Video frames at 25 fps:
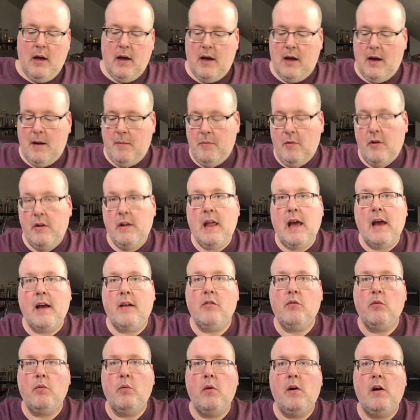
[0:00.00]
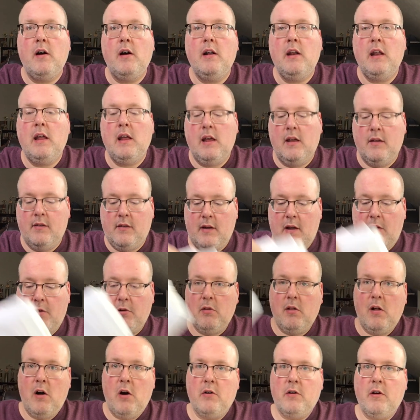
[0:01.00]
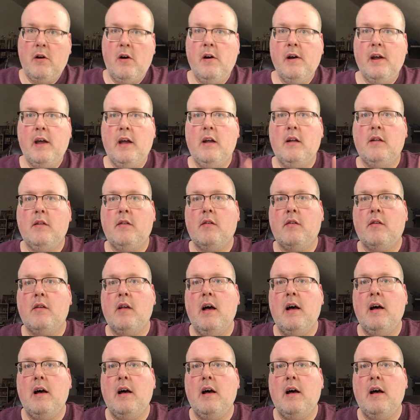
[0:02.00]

the next one is another long dog. It's